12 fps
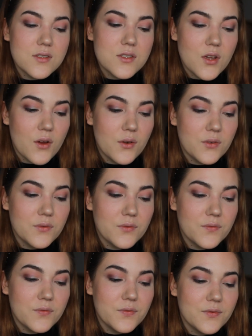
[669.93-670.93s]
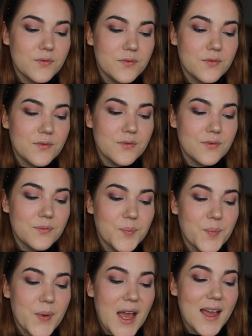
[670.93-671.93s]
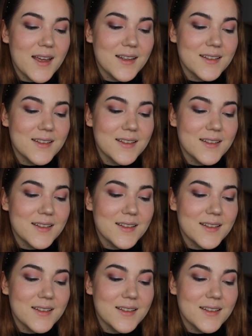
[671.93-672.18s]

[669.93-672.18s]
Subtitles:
So, bye.